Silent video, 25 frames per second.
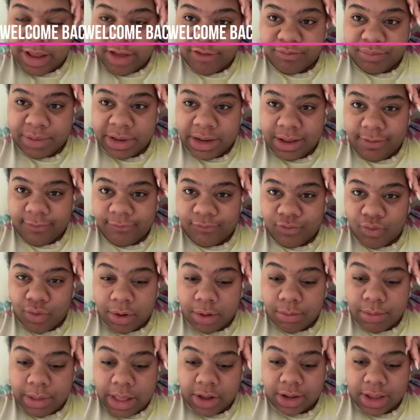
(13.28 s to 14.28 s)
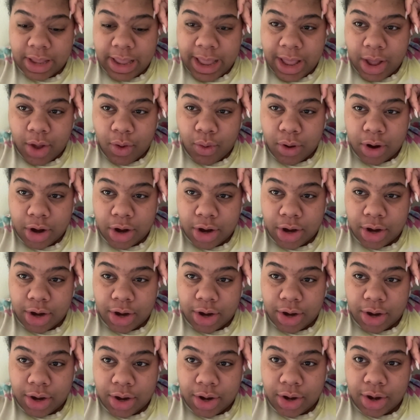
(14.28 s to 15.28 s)
been up for about an hour.
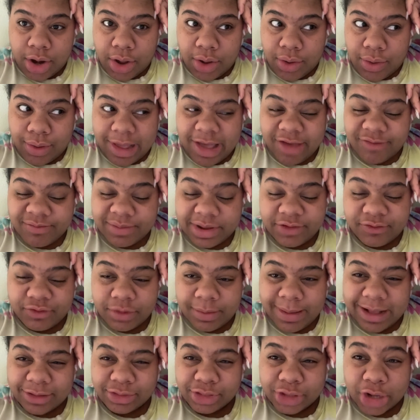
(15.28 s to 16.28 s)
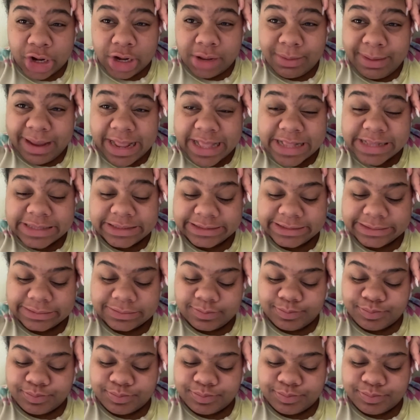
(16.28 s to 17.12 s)
No, I've been up for about 30 minutes.